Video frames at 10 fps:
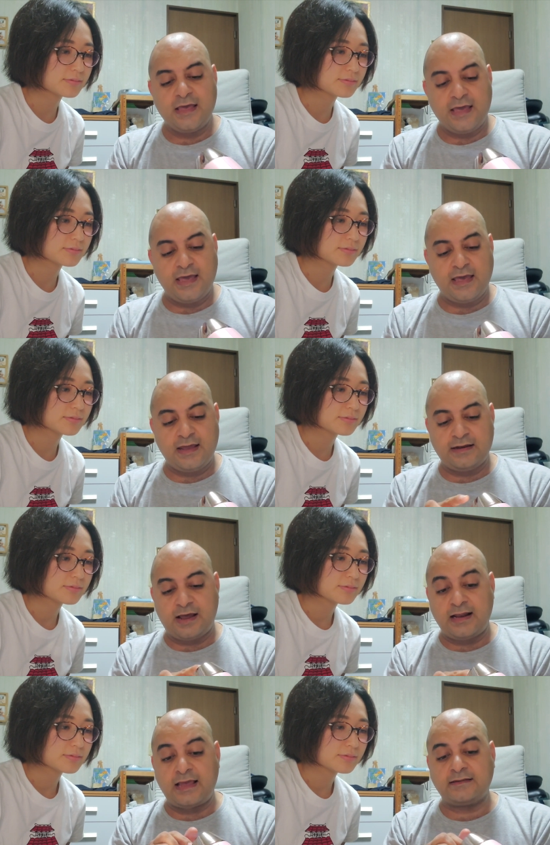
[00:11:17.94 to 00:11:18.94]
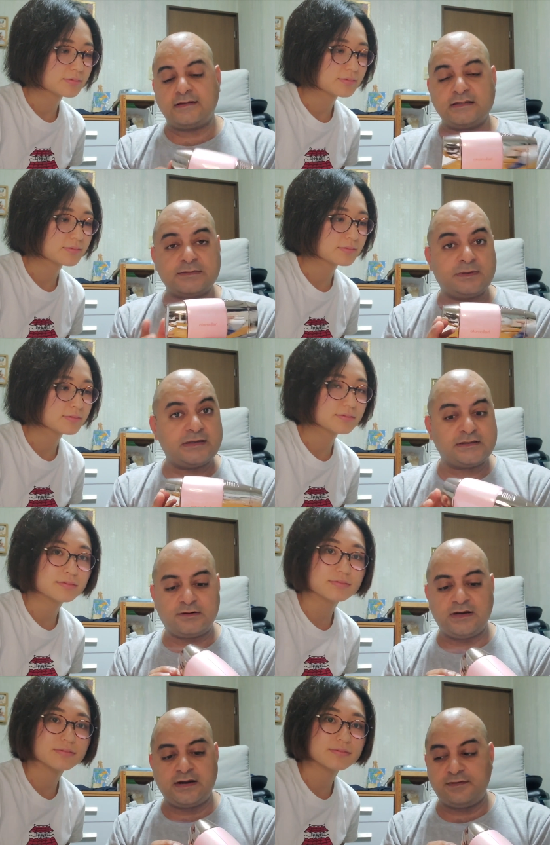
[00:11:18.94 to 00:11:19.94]
Speaker 1: And I like the display
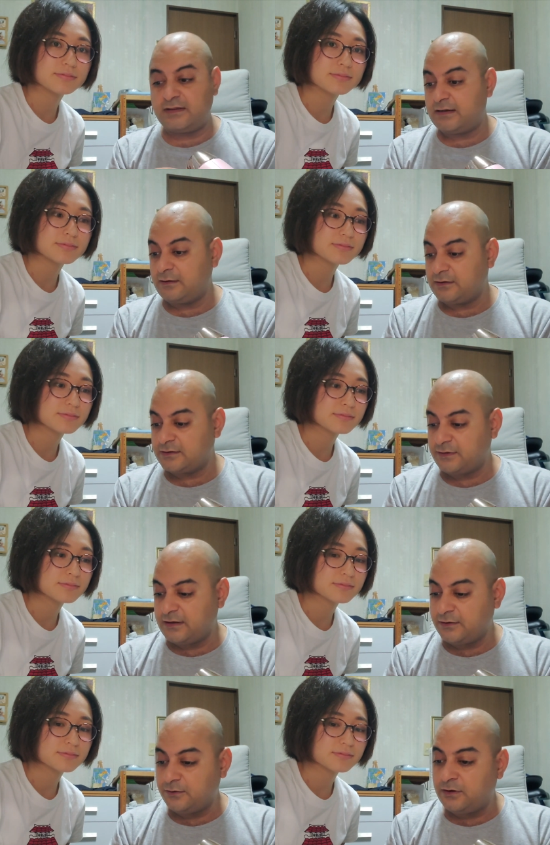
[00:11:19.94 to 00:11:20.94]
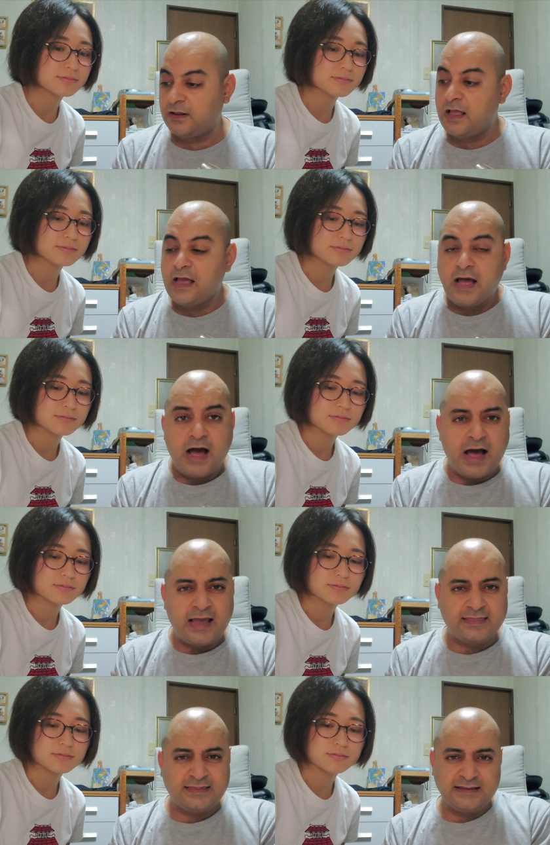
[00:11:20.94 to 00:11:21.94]
screen. Everything looks really cool. I
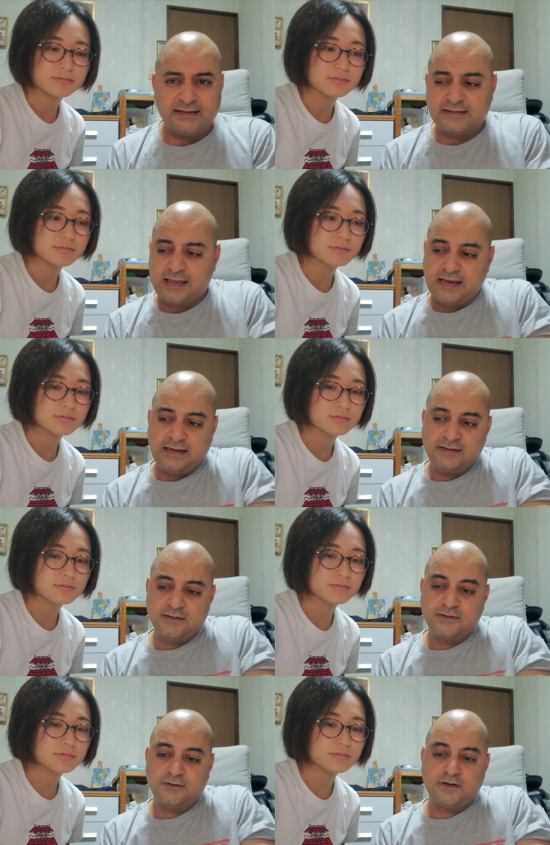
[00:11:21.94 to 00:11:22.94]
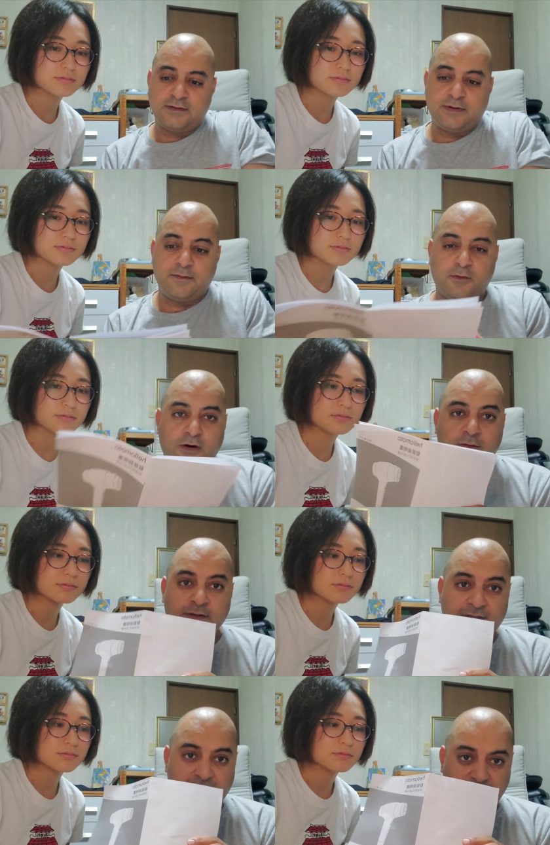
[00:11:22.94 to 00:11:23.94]
think they need to do a little bit more
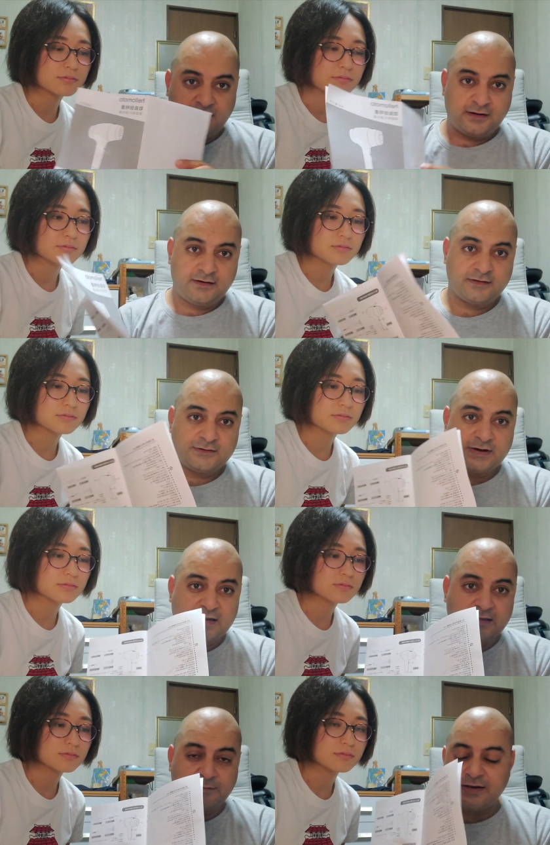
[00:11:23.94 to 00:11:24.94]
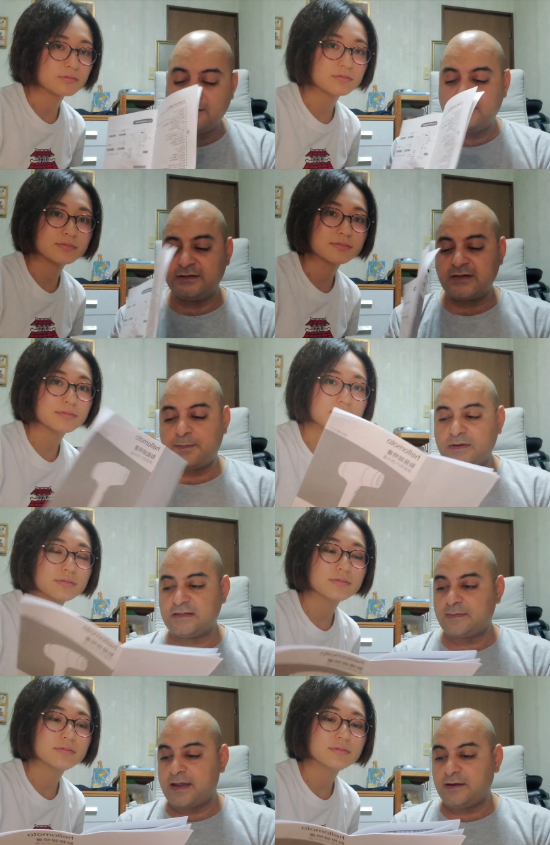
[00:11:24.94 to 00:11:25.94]
with their training manual, the
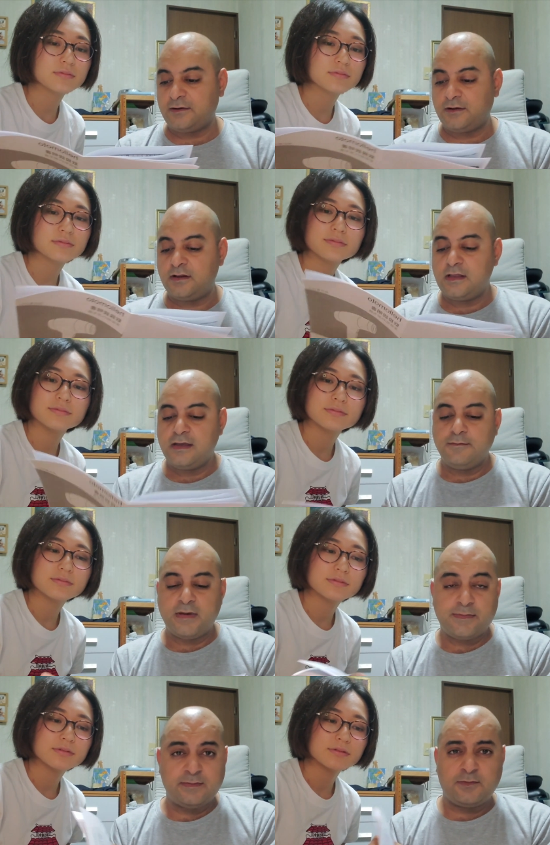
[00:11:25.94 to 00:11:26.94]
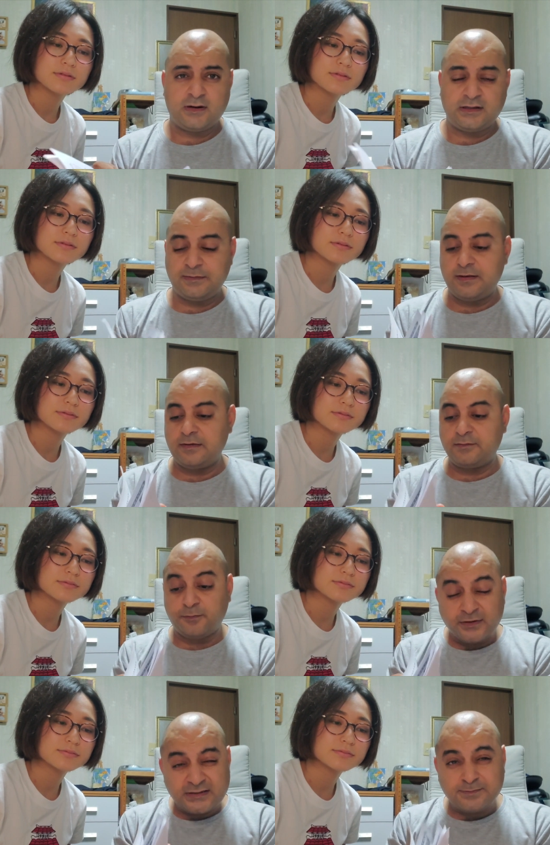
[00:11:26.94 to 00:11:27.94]
Japanese manual. Maybe more, a little bit,
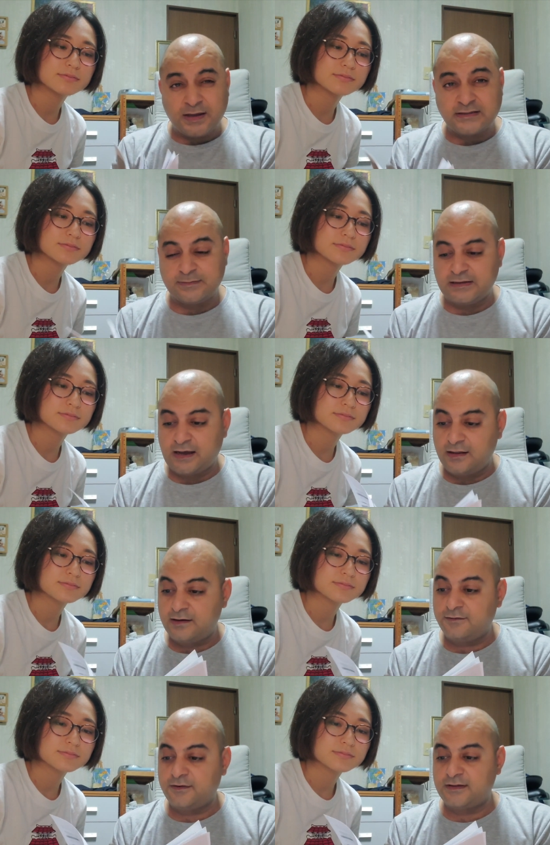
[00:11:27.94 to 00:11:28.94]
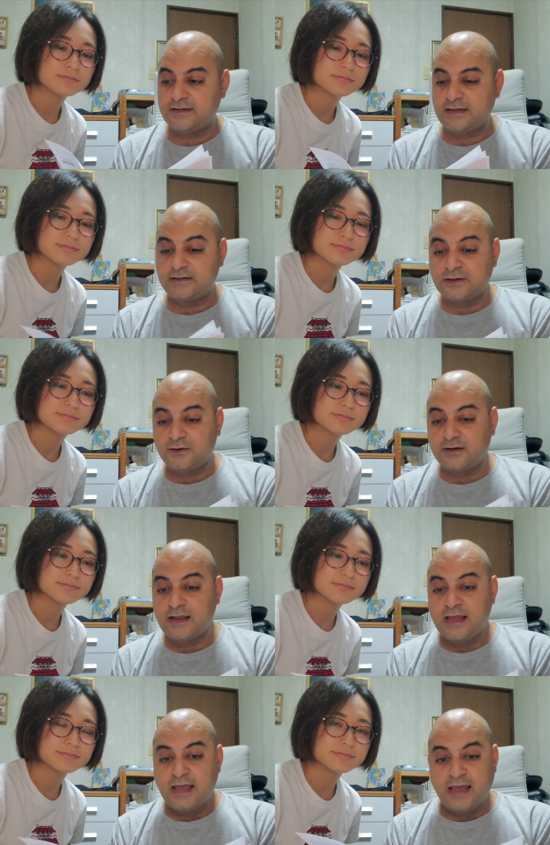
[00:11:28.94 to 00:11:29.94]
possibly color for the skin tone,
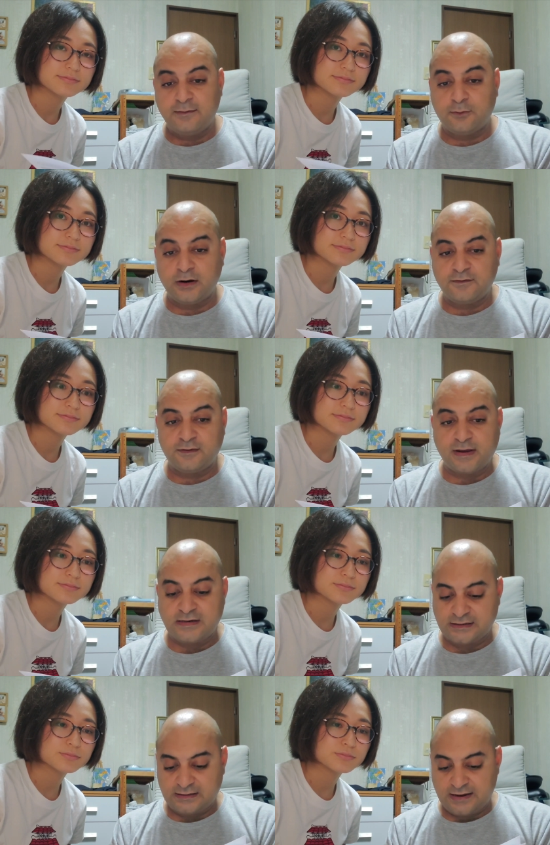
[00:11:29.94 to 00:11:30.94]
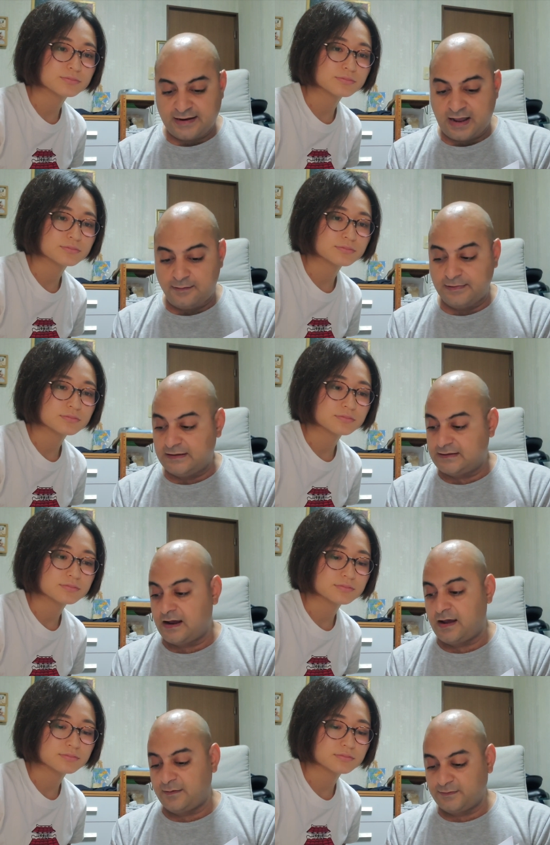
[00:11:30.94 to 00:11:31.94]
and more information like how many
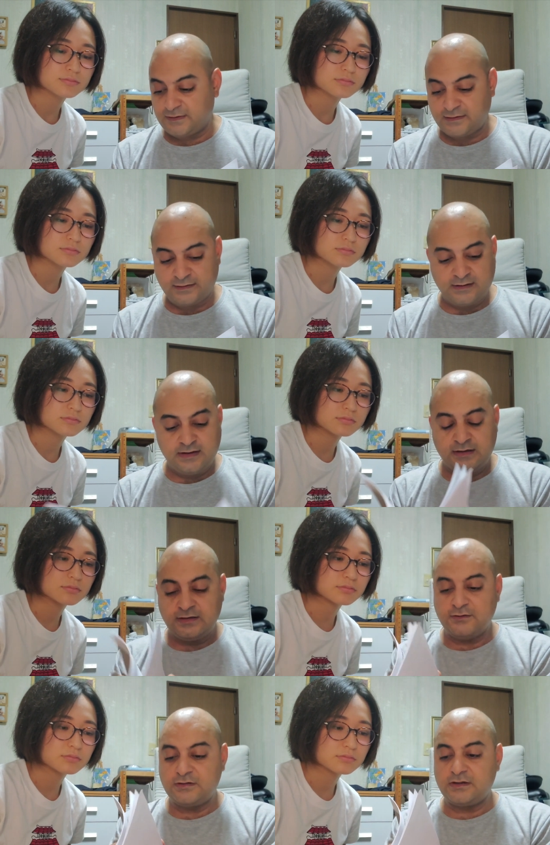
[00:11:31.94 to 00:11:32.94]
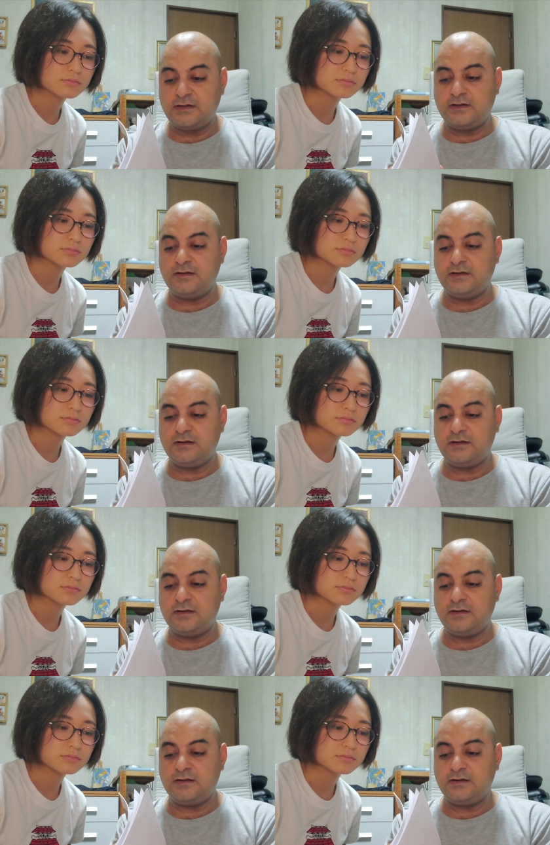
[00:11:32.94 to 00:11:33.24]
times you should